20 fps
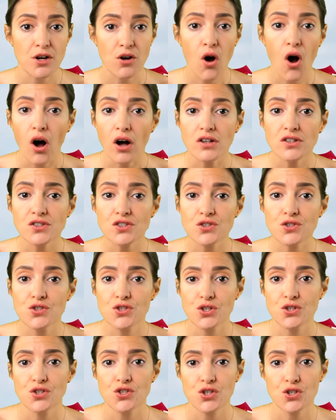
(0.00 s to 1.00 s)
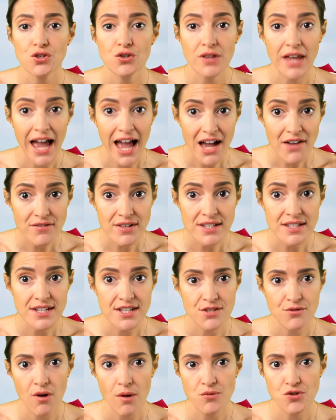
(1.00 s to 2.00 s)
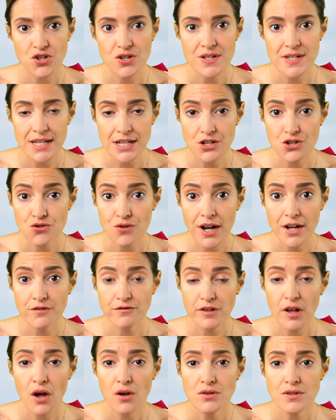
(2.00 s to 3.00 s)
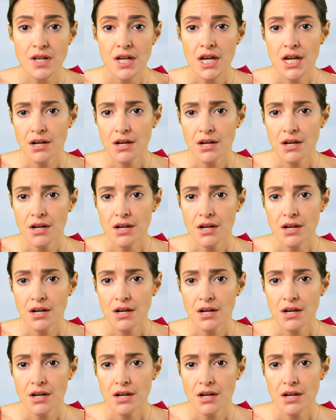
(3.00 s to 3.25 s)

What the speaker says: costs due to the heavy disruptions in trade flows.